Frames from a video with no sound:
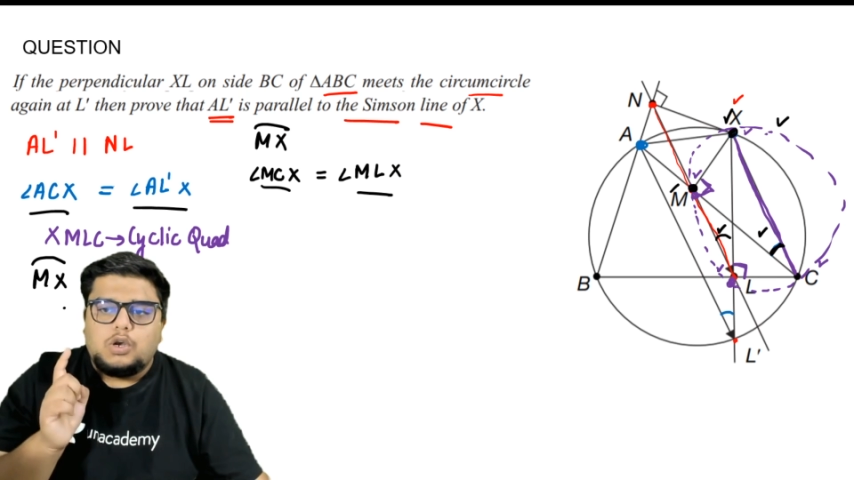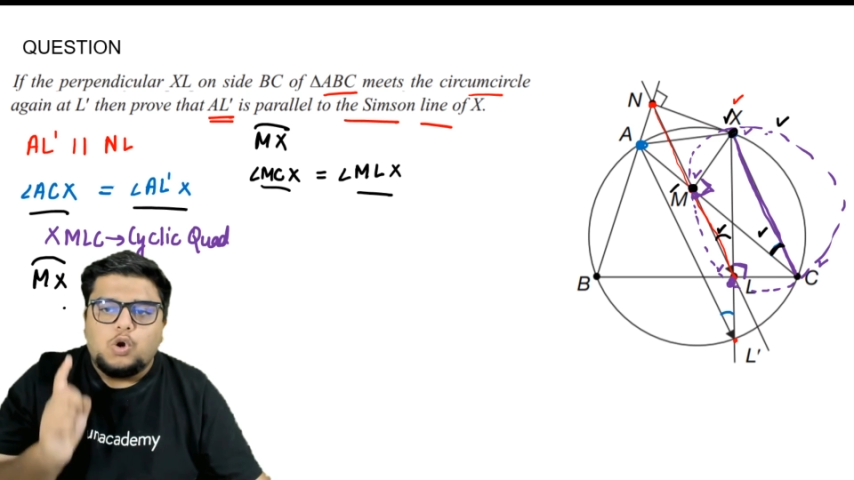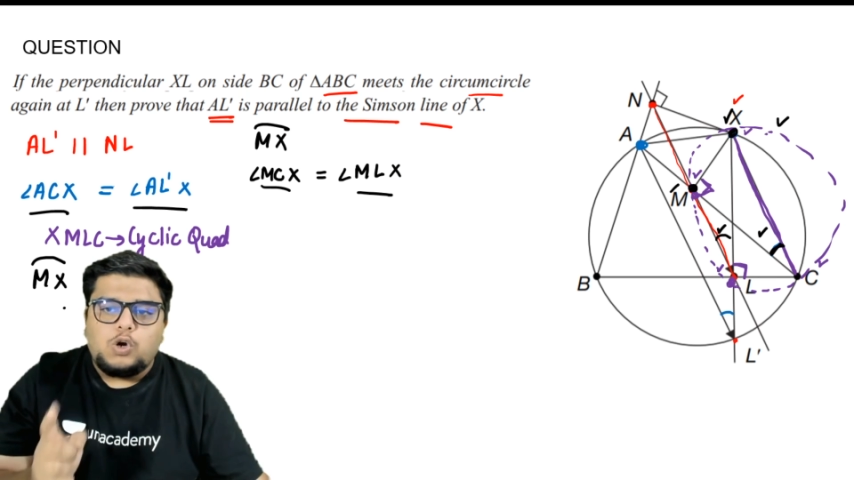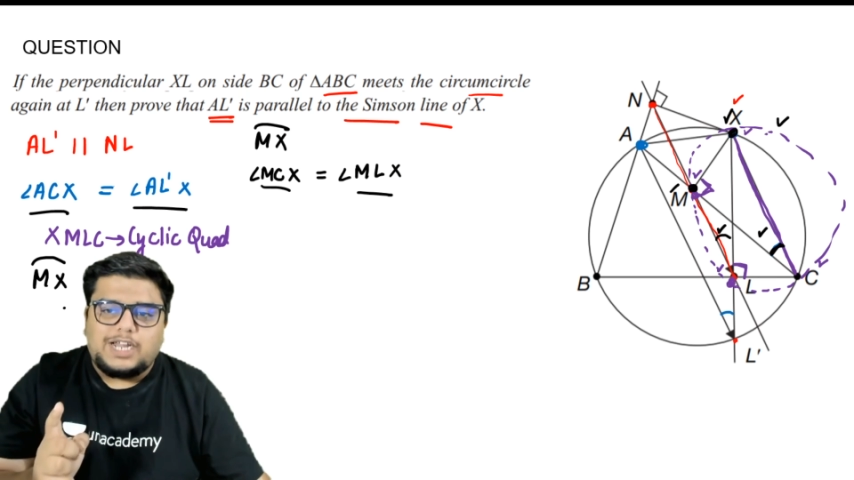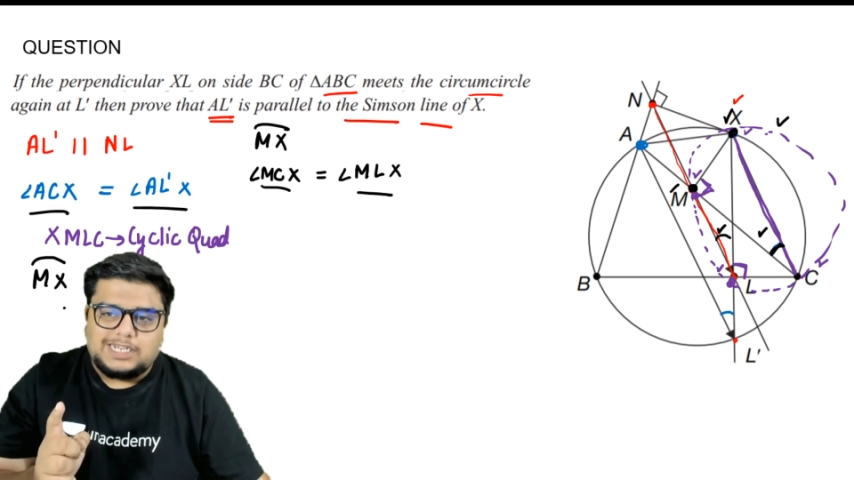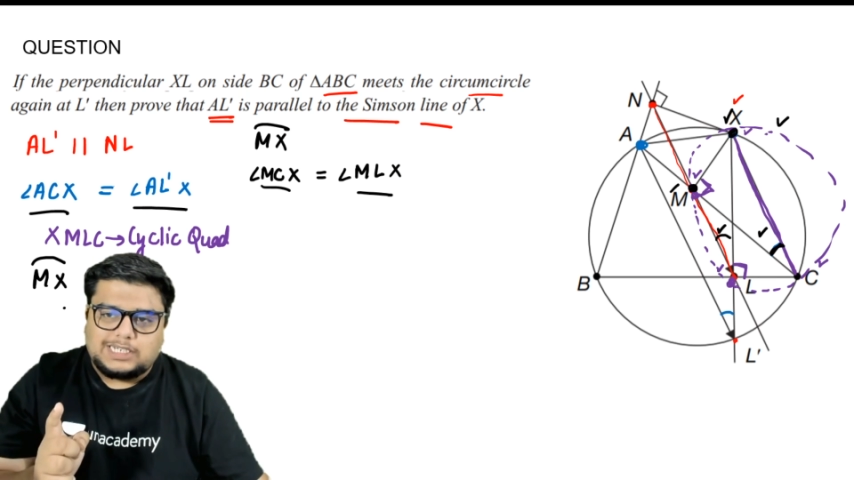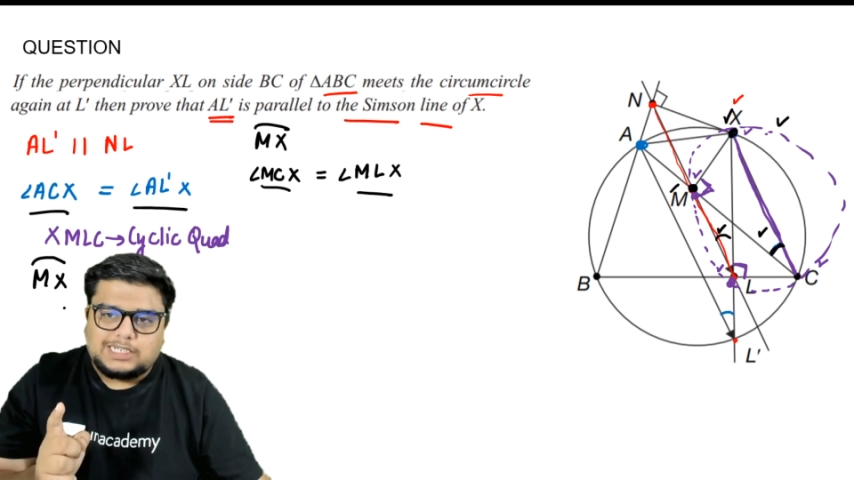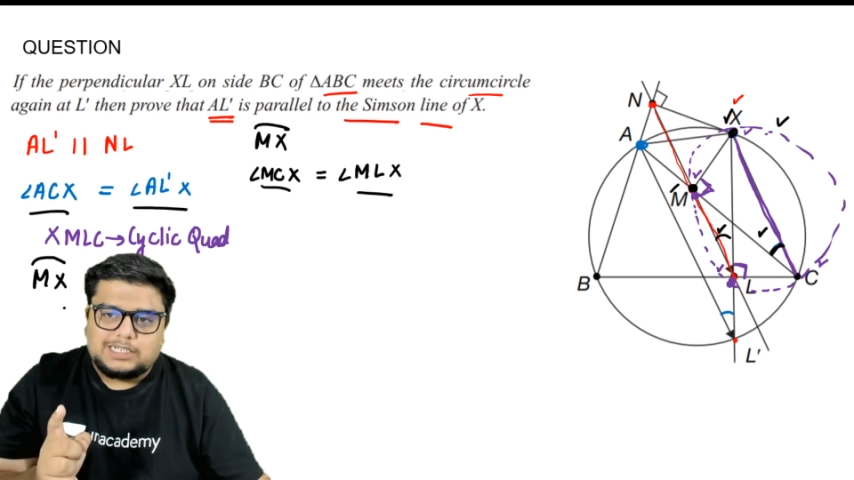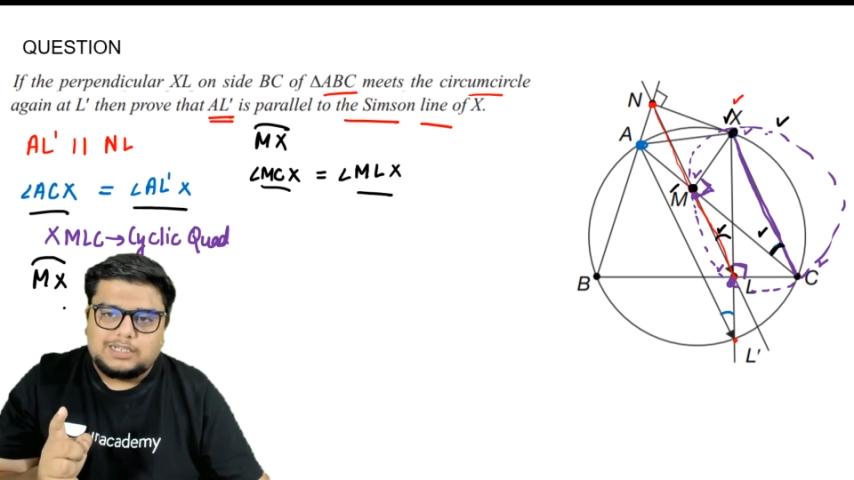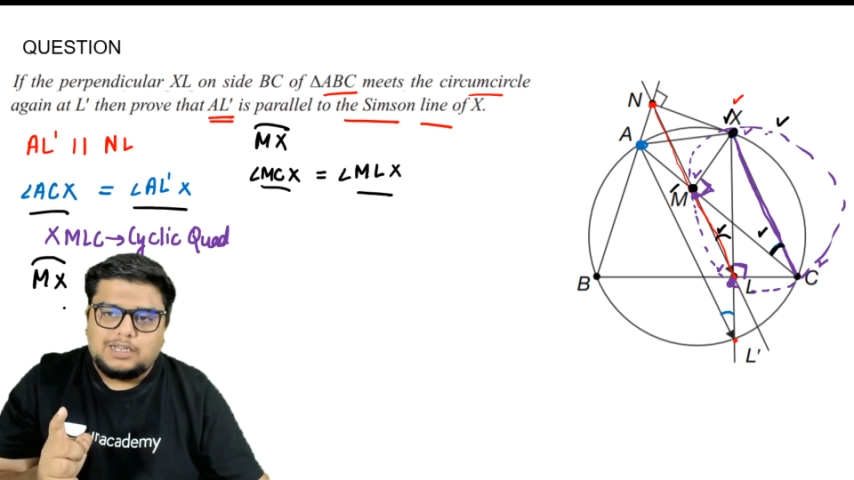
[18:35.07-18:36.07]

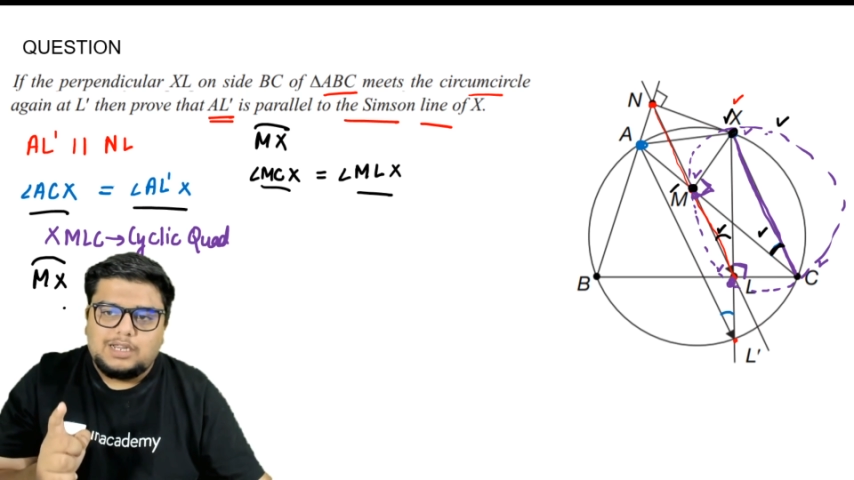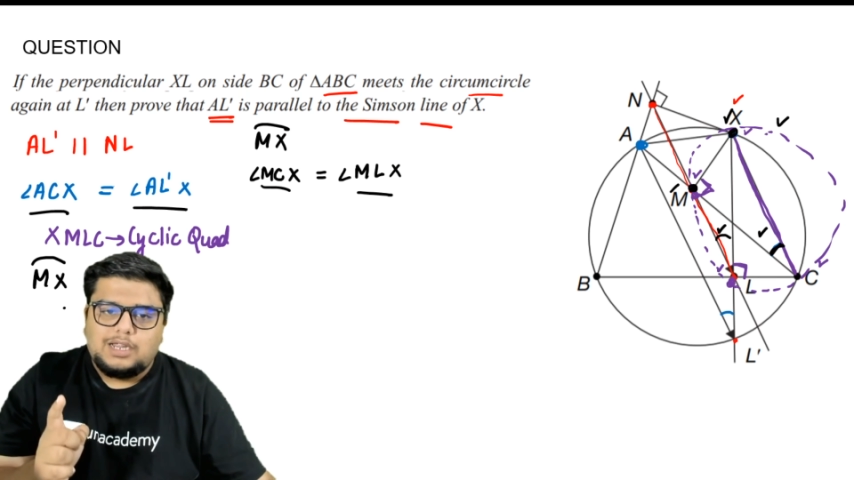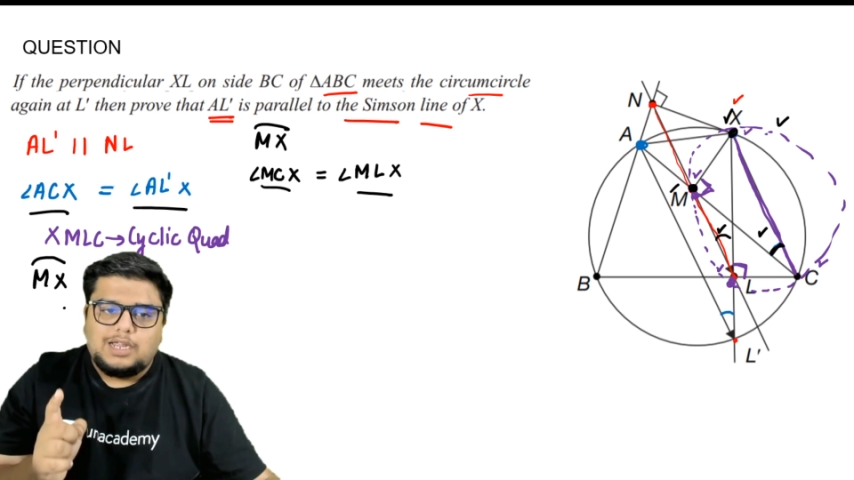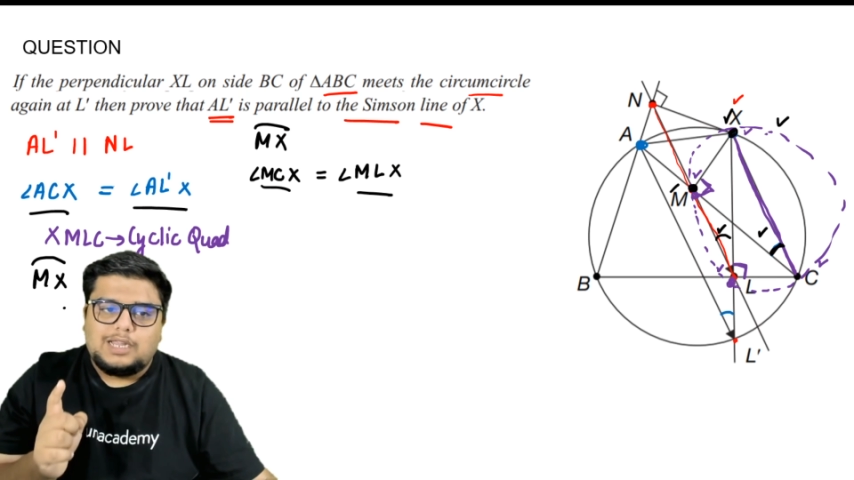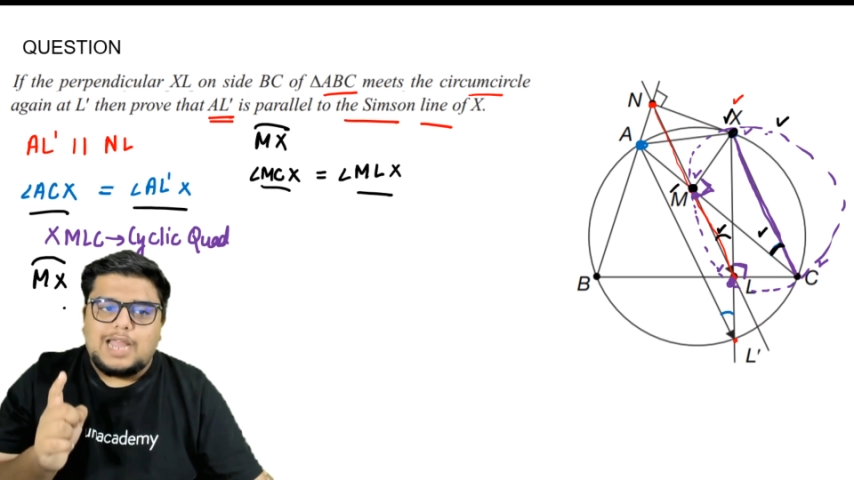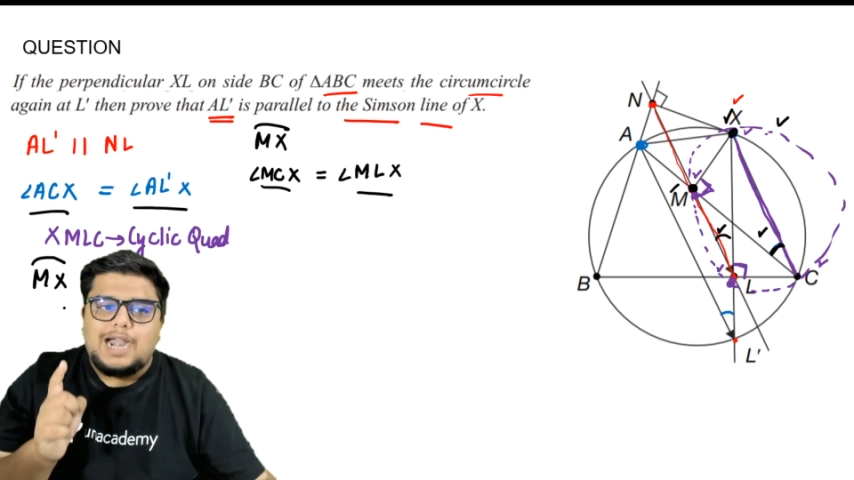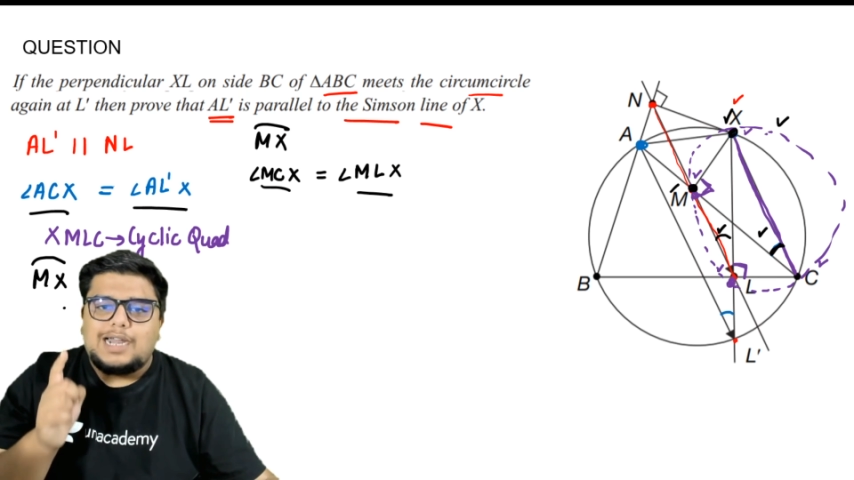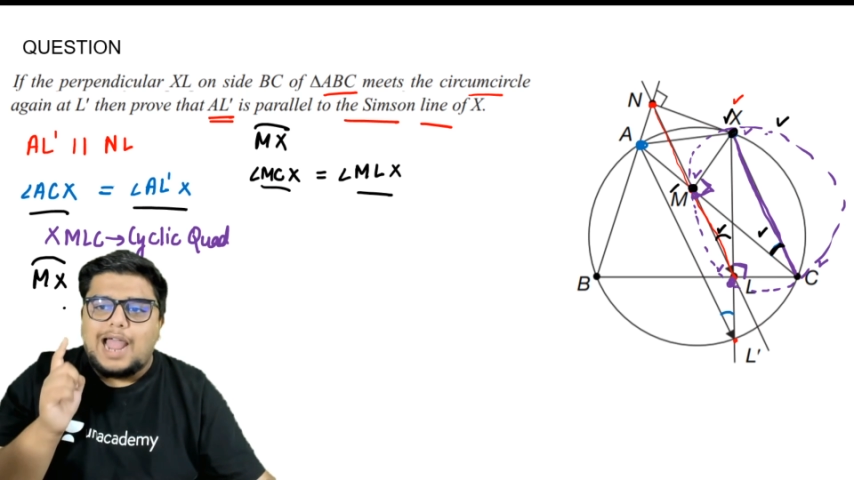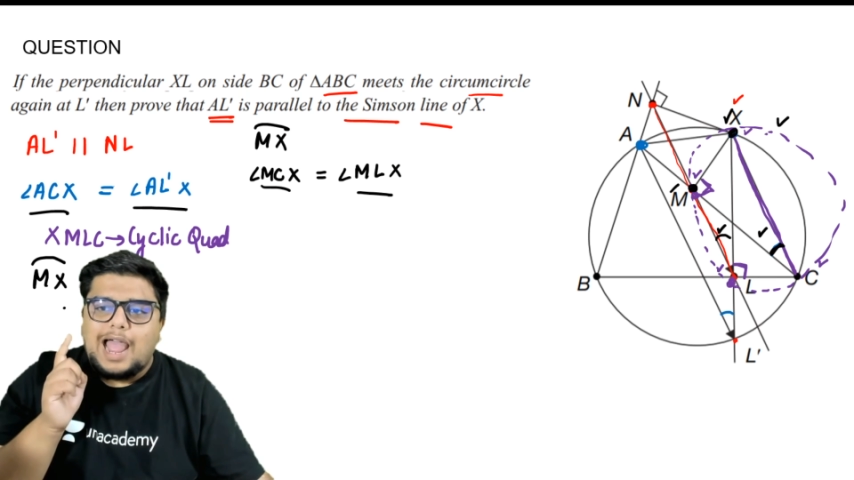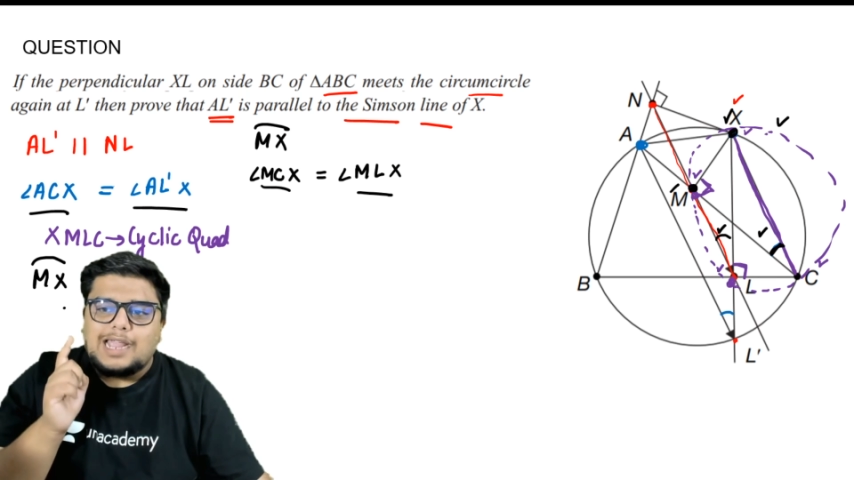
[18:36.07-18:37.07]
notice
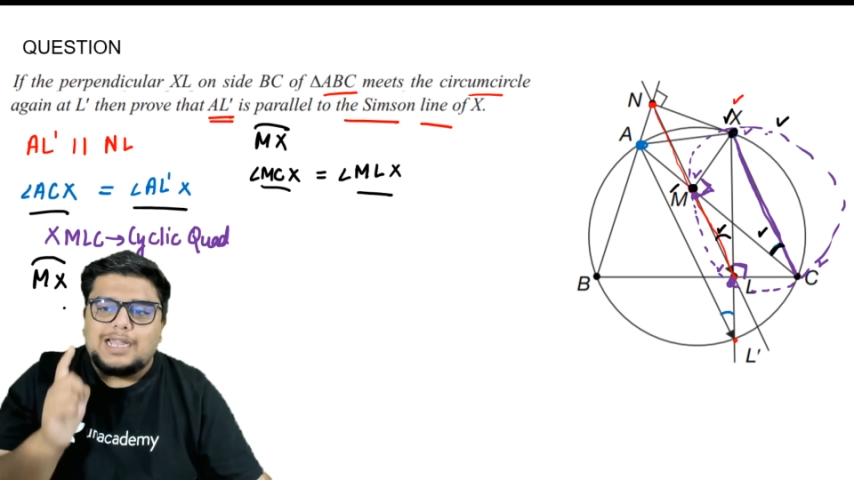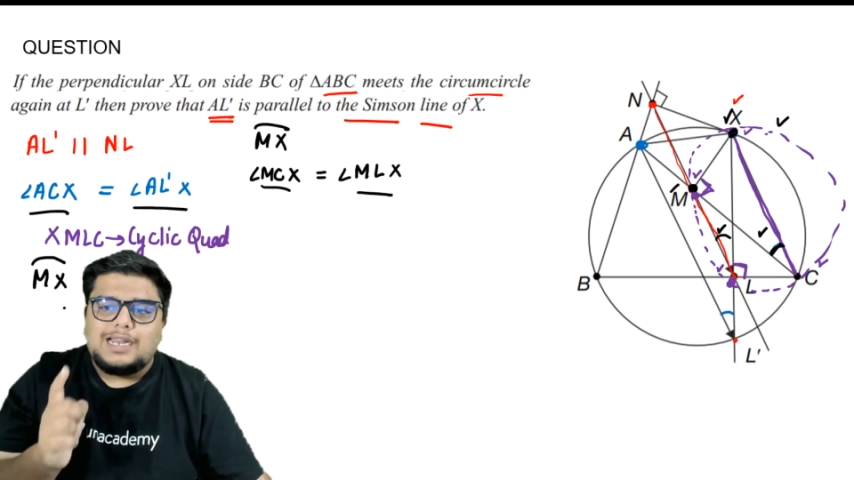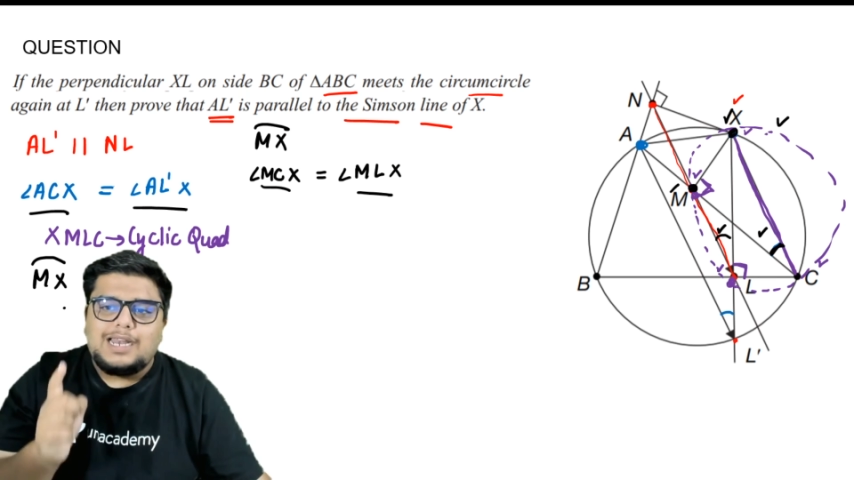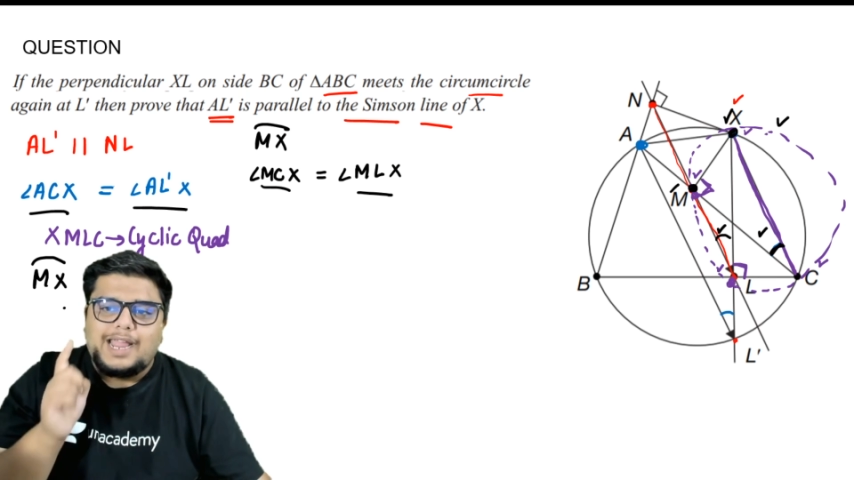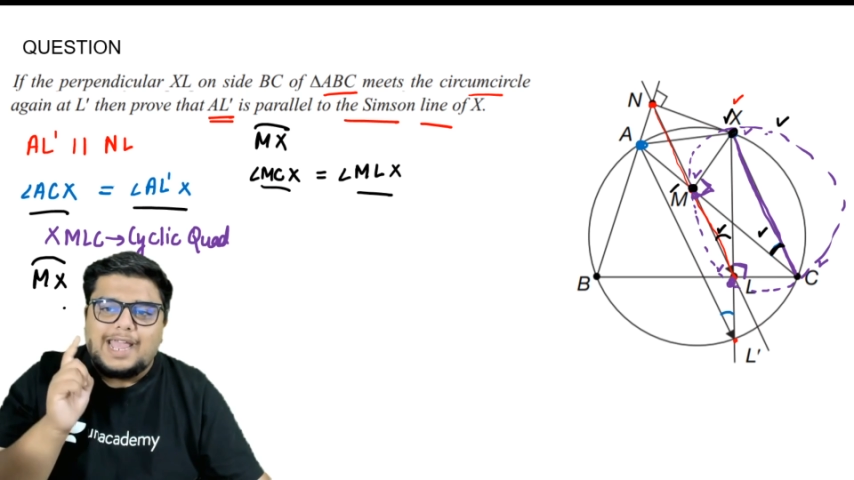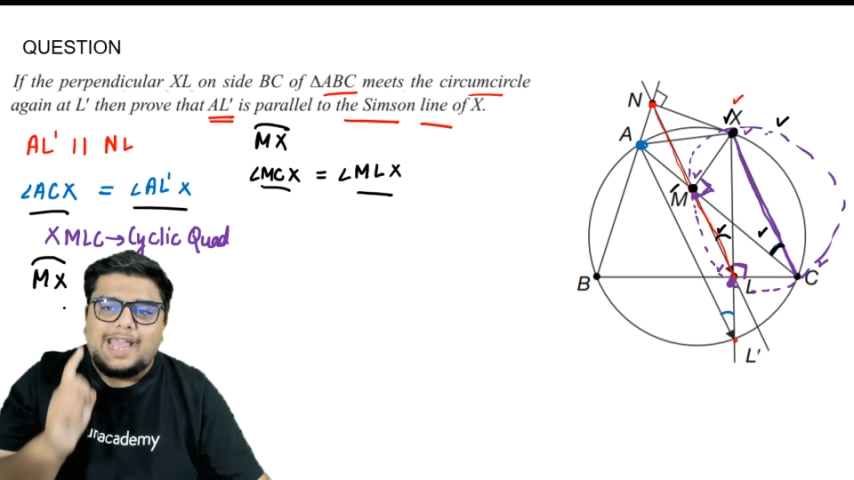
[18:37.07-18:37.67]
that angle